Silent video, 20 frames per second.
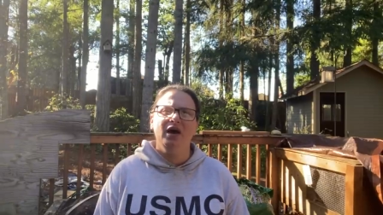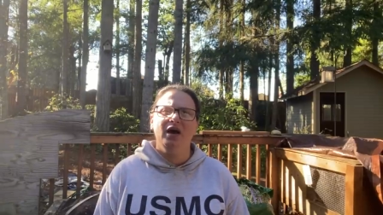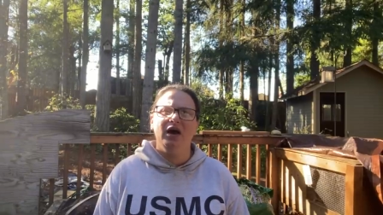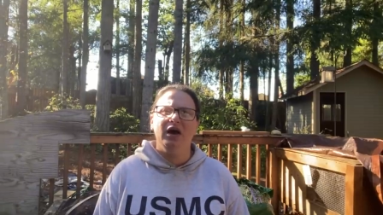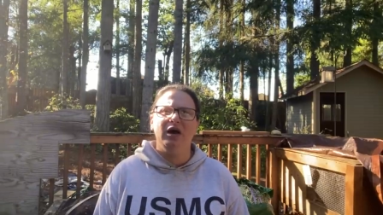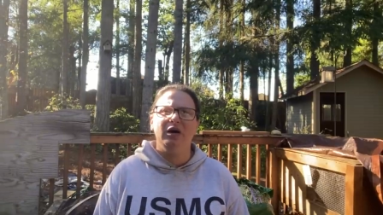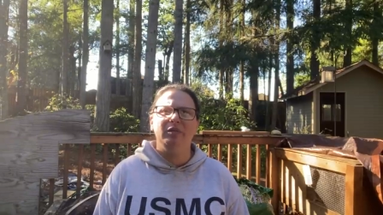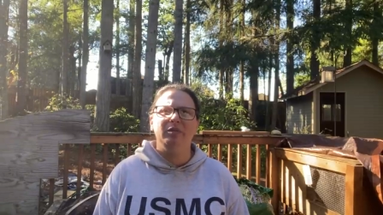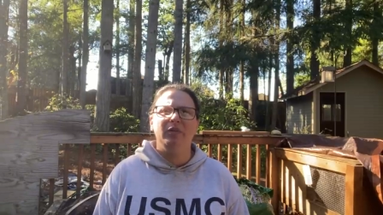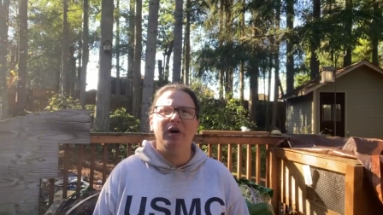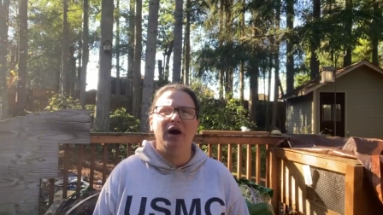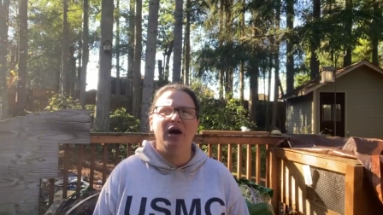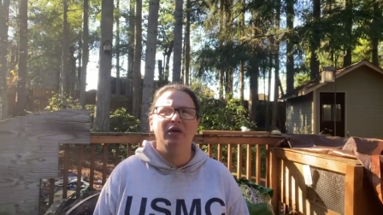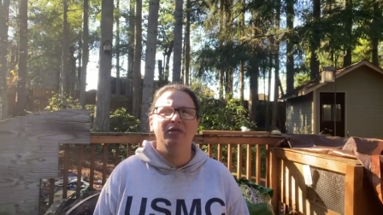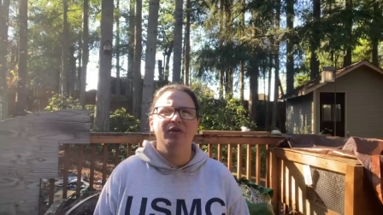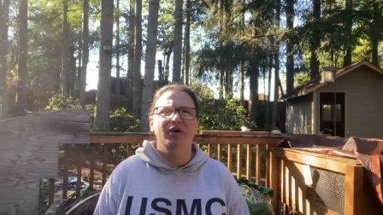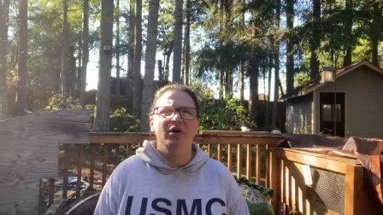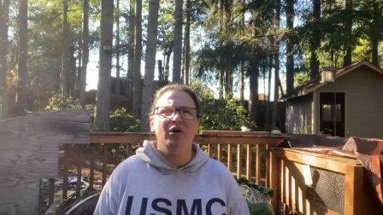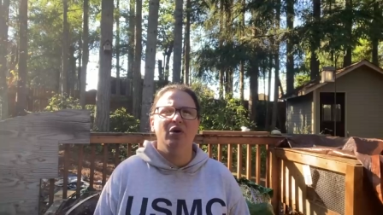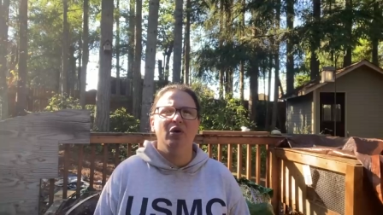Um,
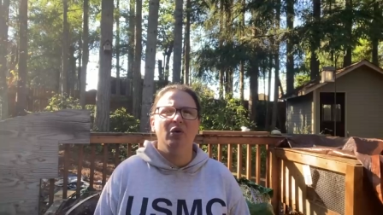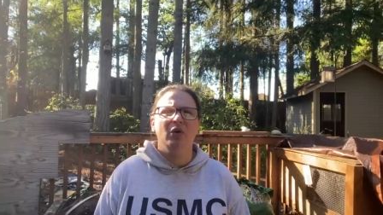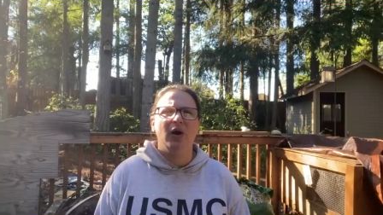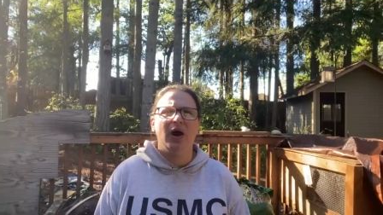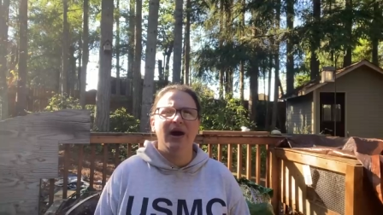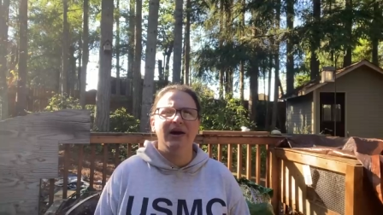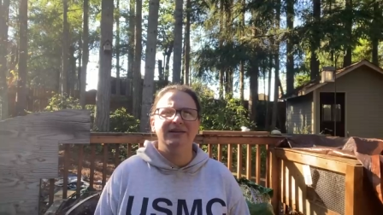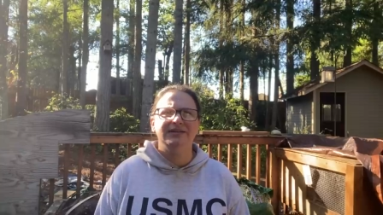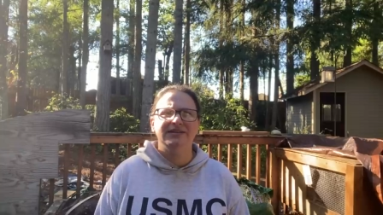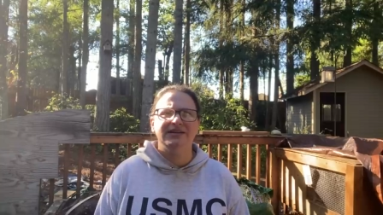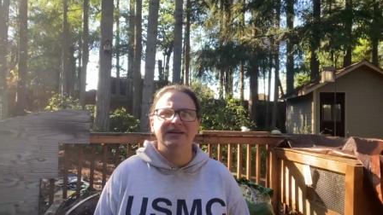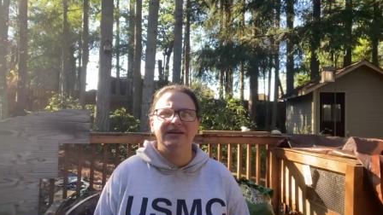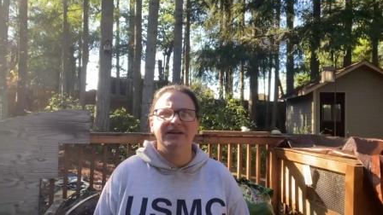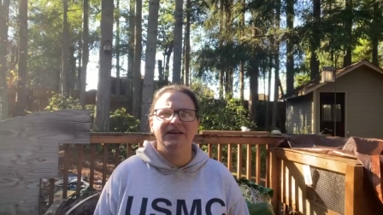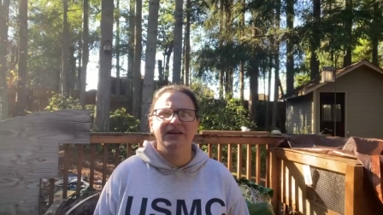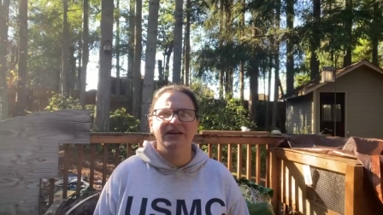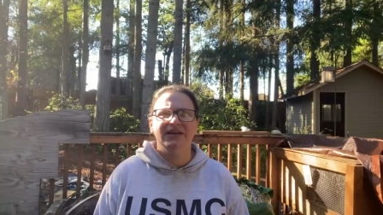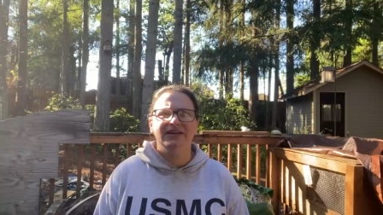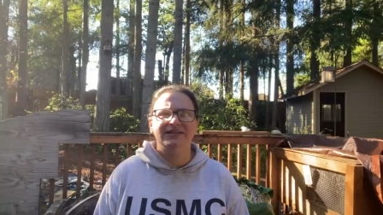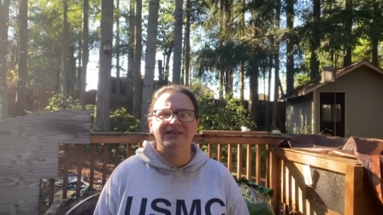although I did
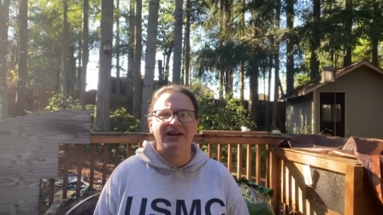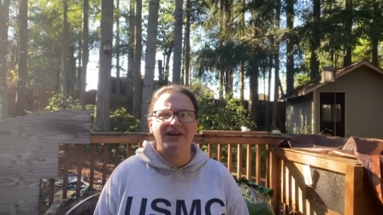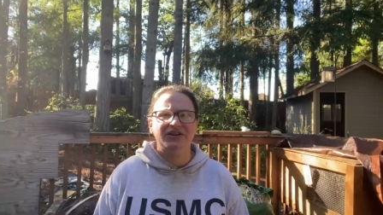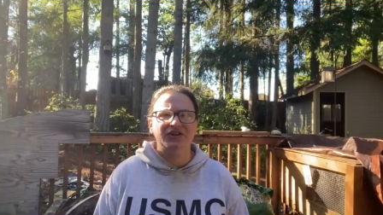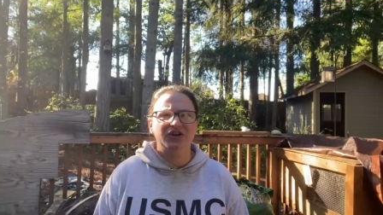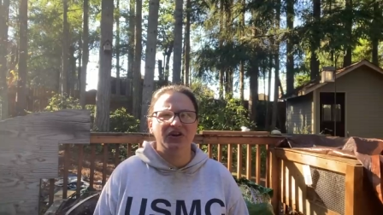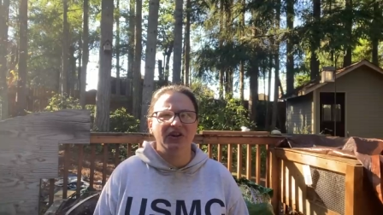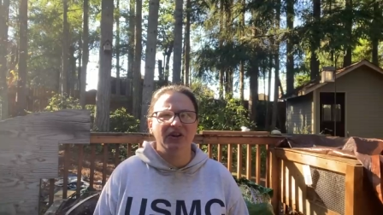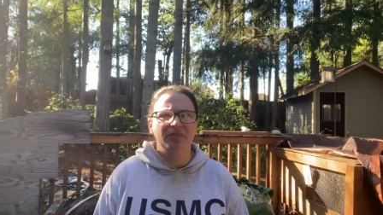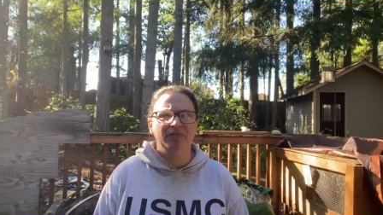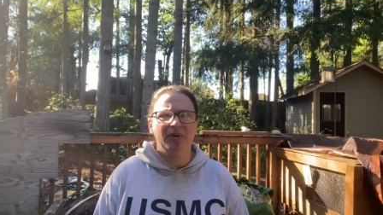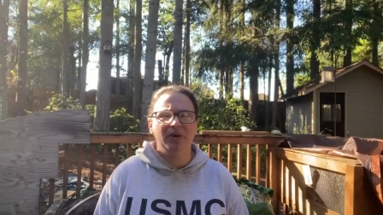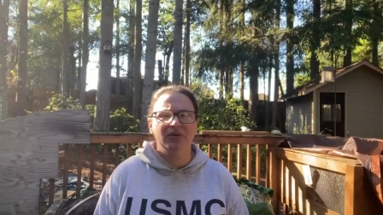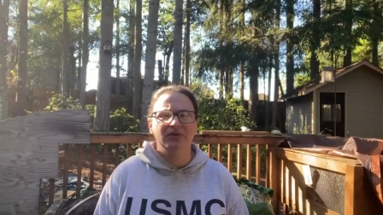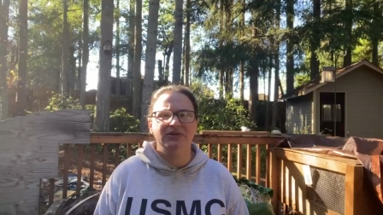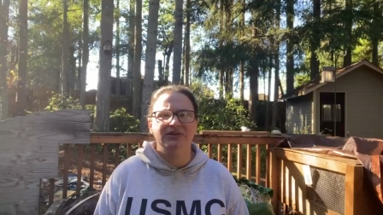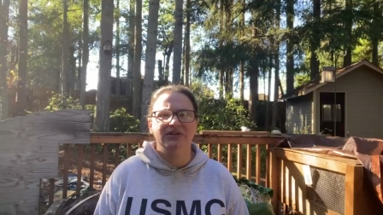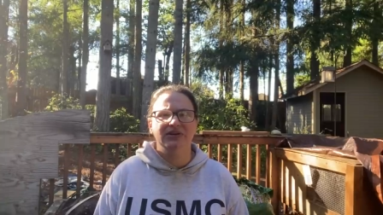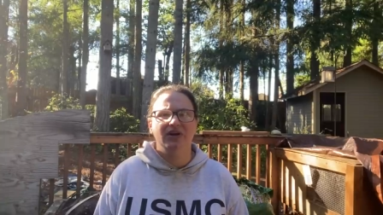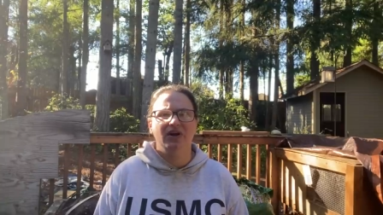intentionally
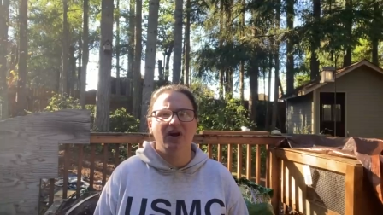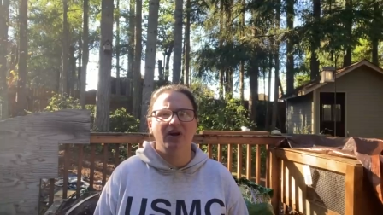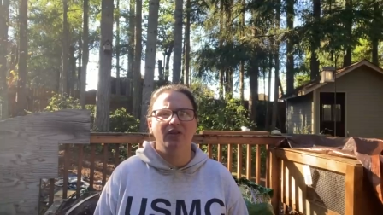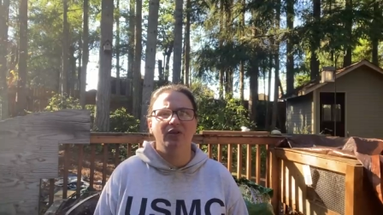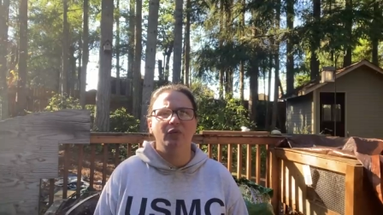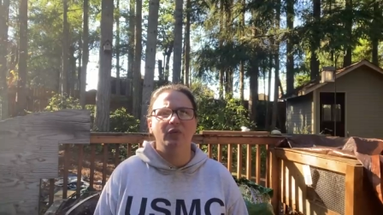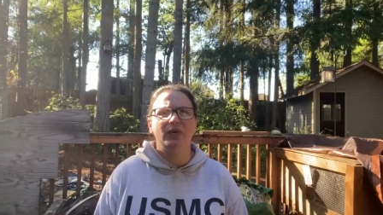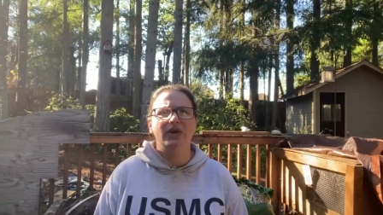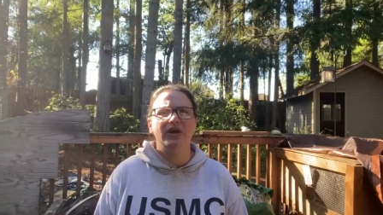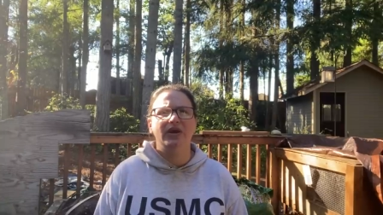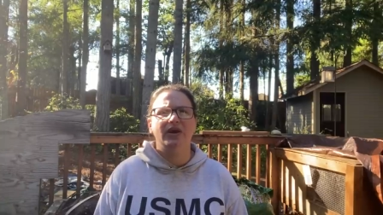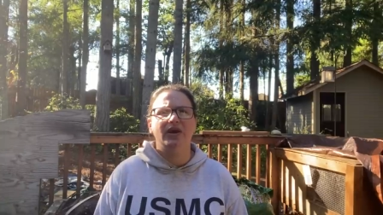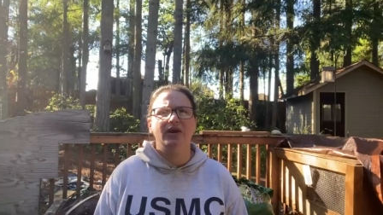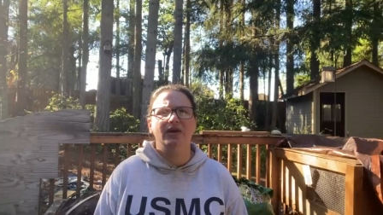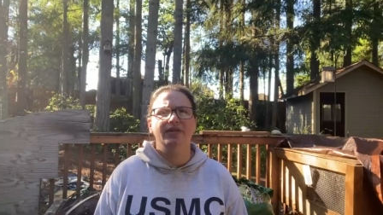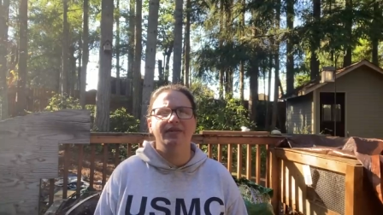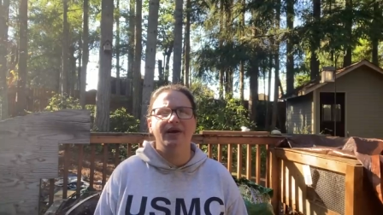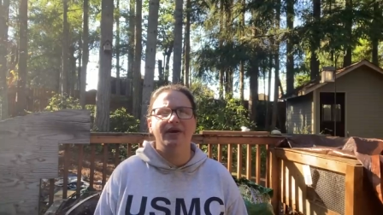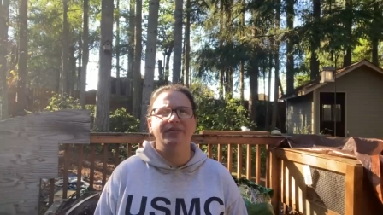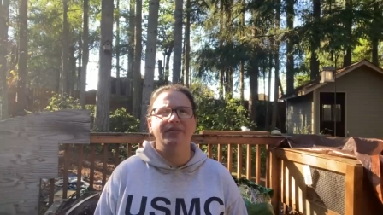post it on the week
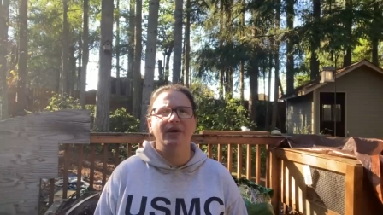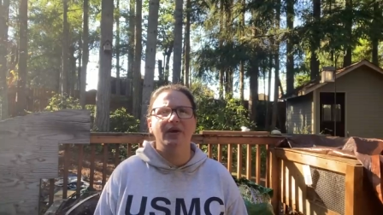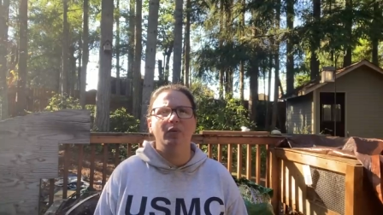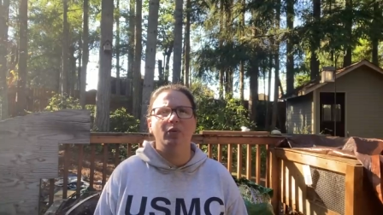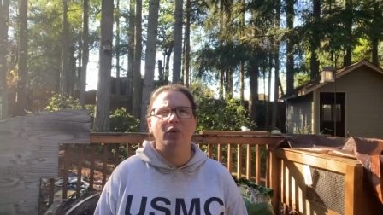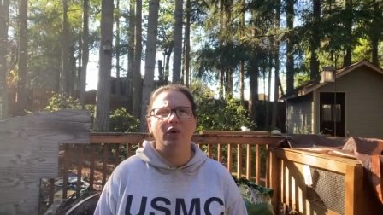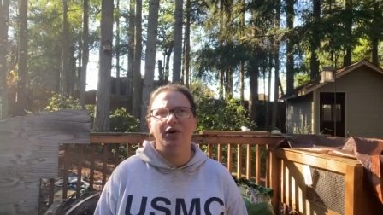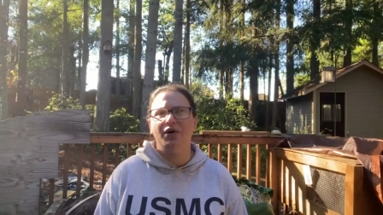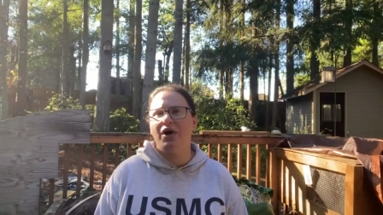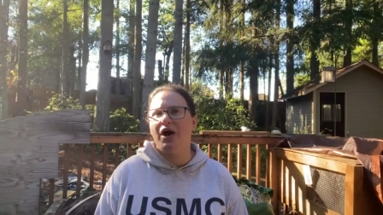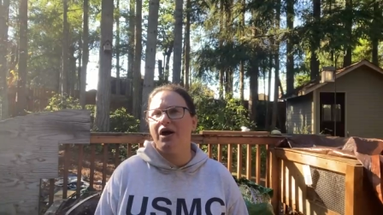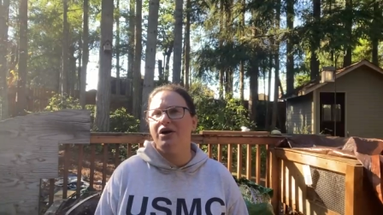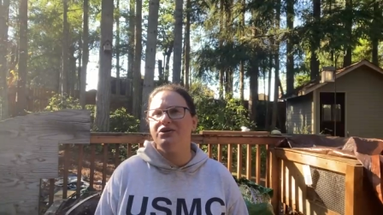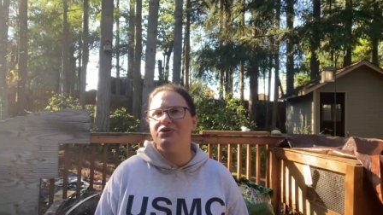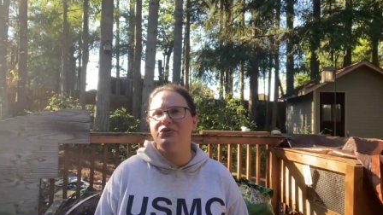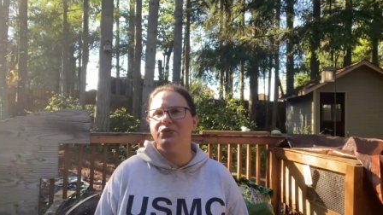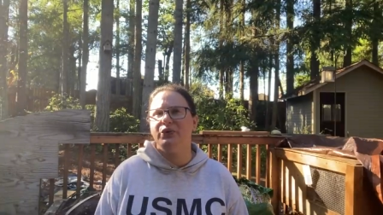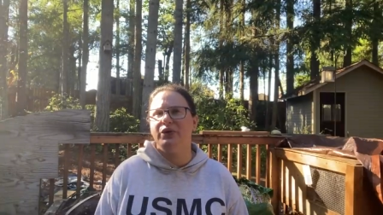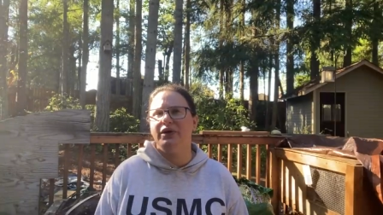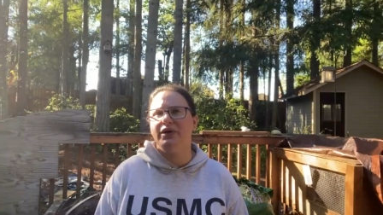that they were not
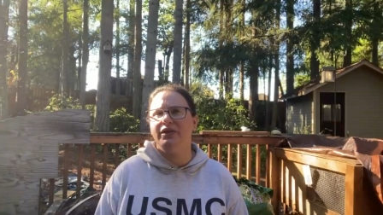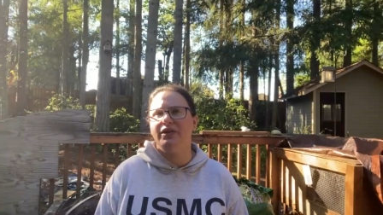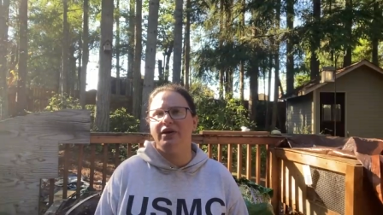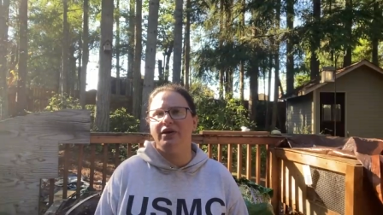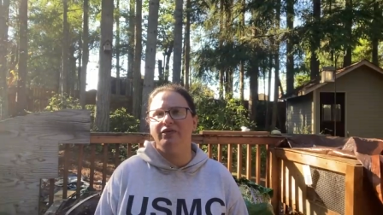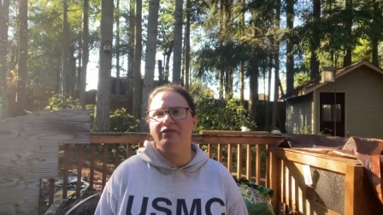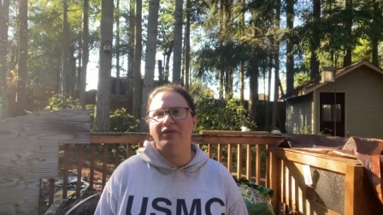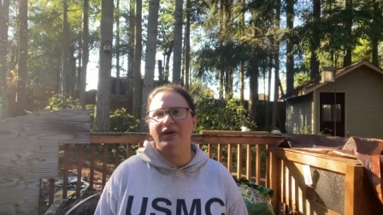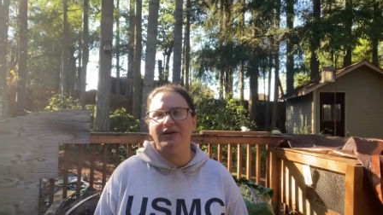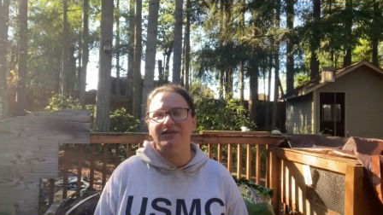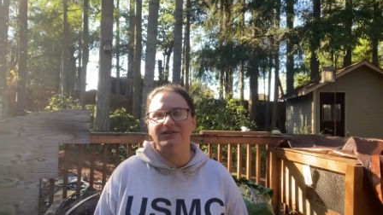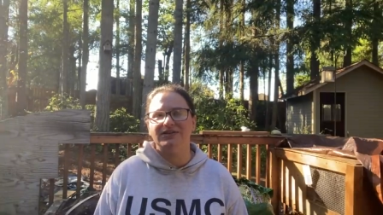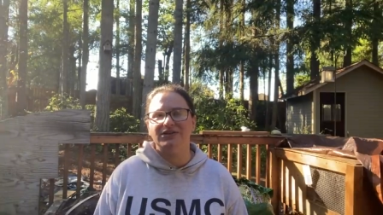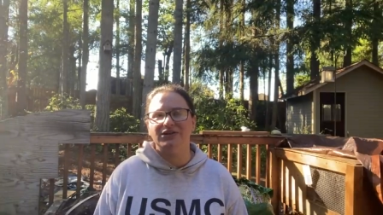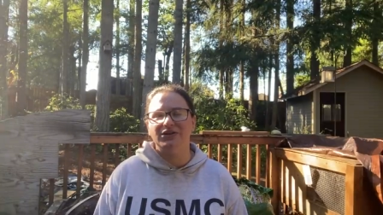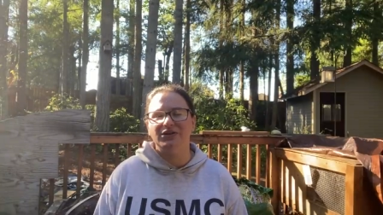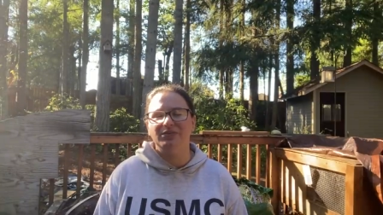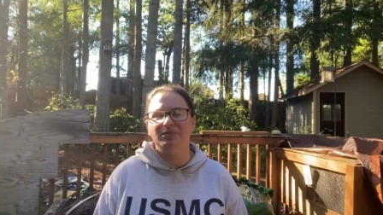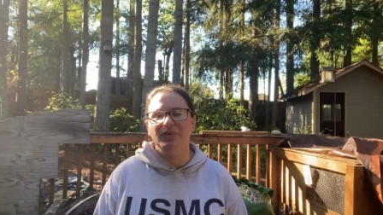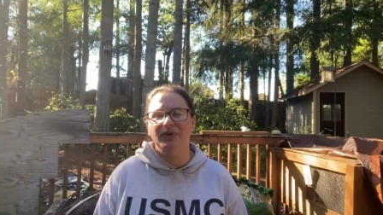doing their floss
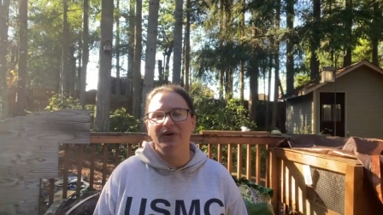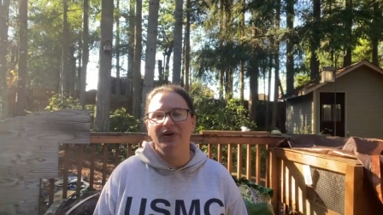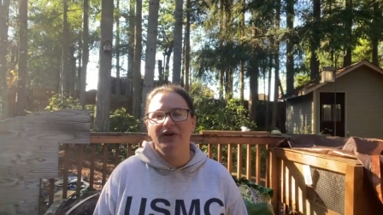tube